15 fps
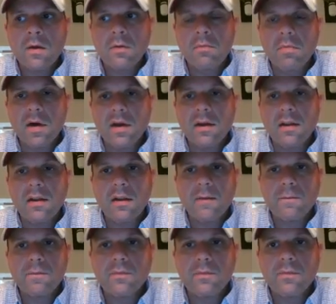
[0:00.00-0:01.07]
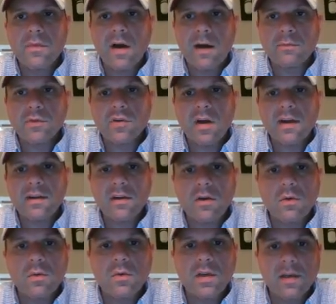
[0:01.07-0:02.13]
But I'm trying to
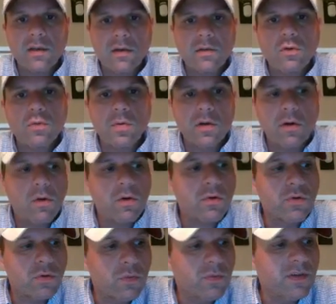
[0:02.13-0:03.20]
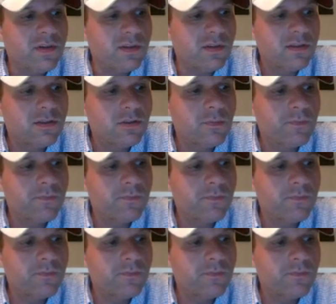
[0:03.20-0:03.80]
go in a little bit harder on this.